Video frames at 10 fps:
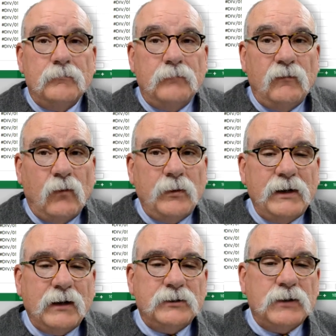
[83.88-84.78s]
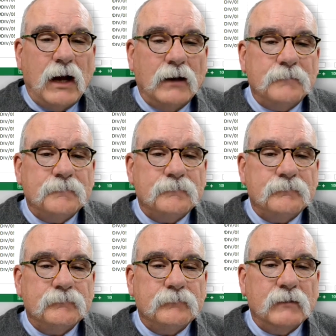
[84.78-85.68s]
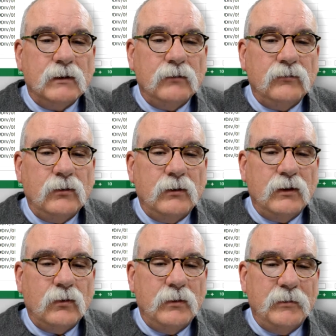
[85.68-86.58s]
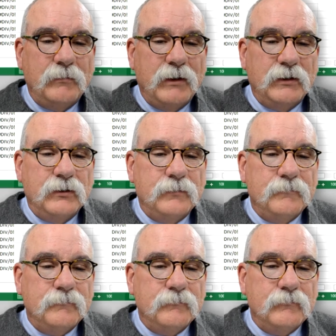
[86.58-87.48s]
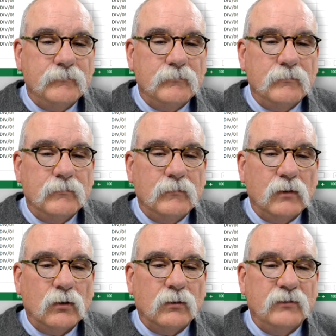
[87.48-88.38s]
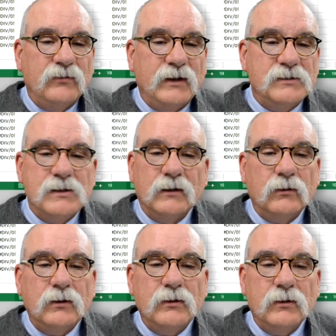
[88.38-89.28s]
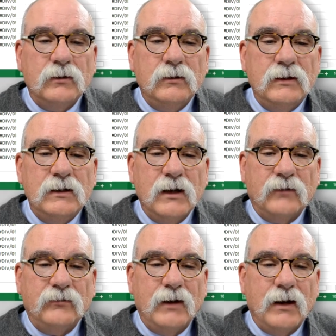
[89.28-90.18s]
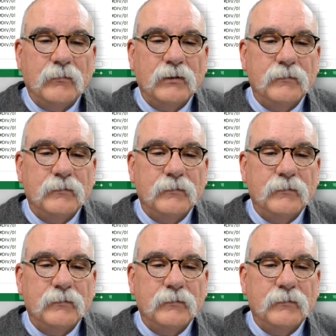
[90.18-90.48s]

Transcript: Before we take a shot, let's go to the equipment menu, localization, and look at the TS tab.